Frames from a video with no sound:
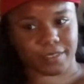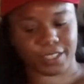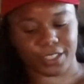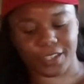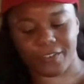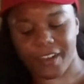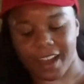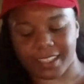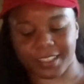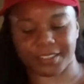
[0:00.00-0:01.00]
But you're
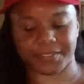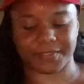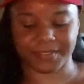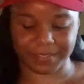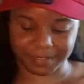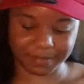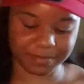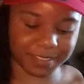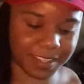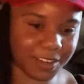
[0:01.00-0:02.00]
fine too.
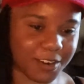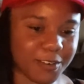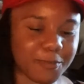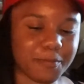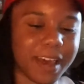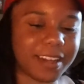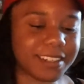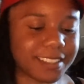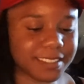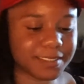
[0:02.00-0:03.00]
You're better.